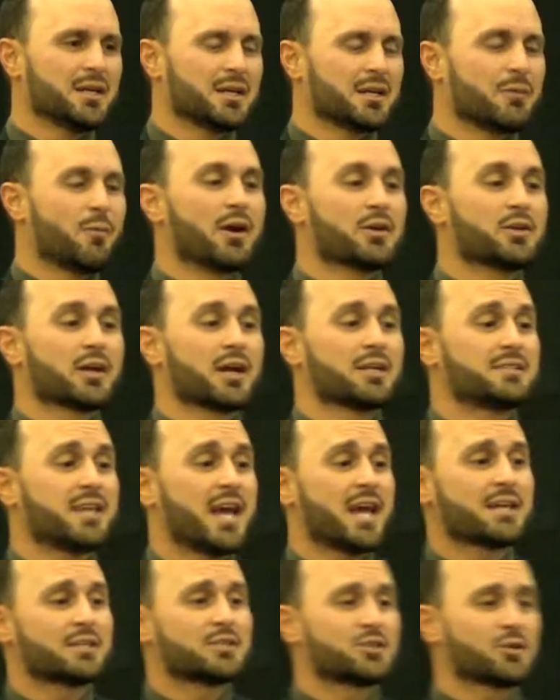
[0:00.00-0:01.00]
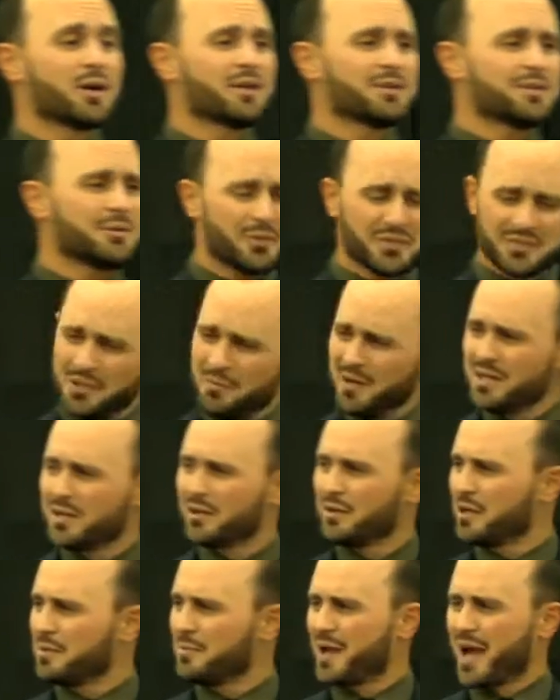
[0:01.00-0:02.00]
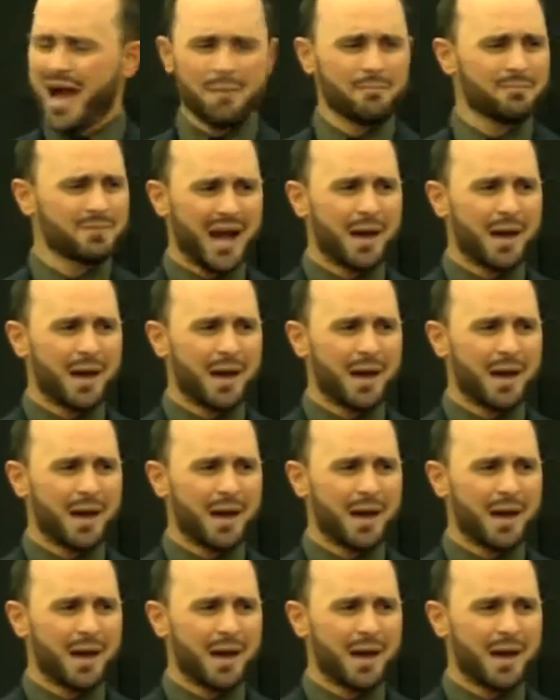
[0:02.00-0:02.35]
Come on, you're going to take a drink. Some of you are looking at me.